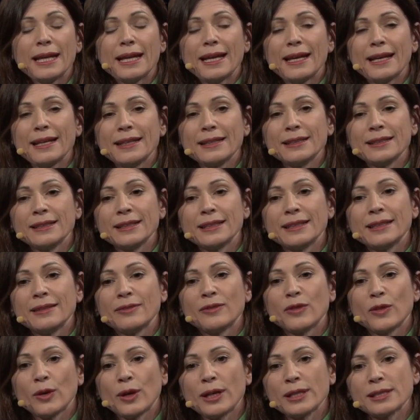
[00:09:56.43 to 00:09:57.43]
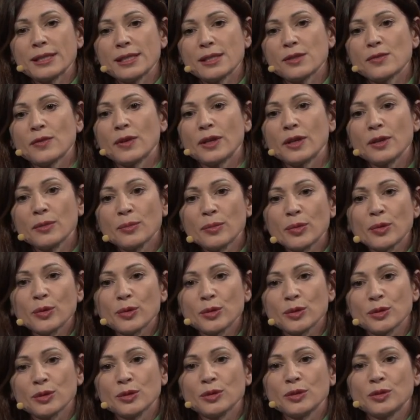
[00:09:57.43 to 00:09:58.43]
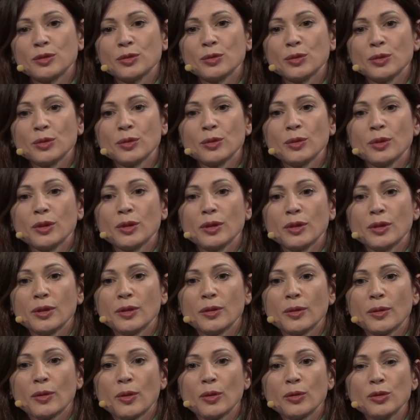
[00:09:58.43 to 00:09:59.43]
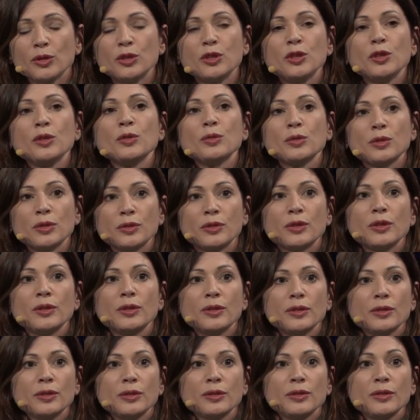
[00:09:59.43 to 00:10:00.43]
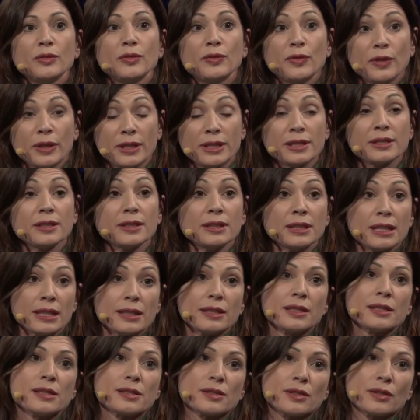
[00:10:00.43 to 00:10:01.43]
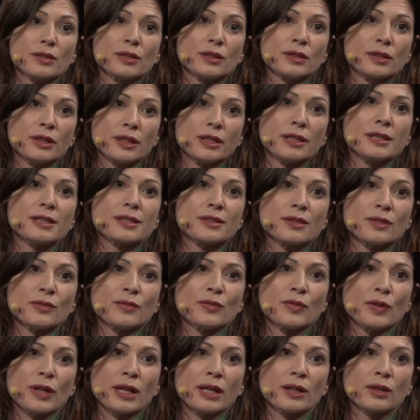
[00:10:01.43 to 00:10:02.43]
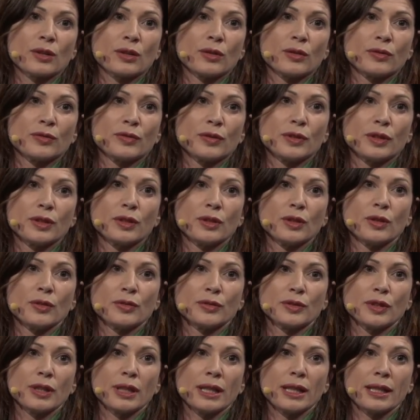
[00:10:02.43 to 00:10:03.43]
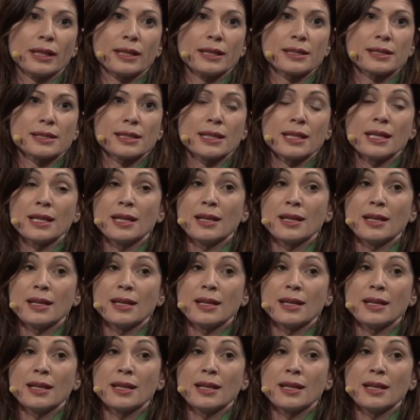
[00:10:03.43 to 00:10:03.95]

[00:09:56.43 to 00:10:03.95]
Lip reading: And for us, it's very important to continue to defend the eastern flank of the alliance.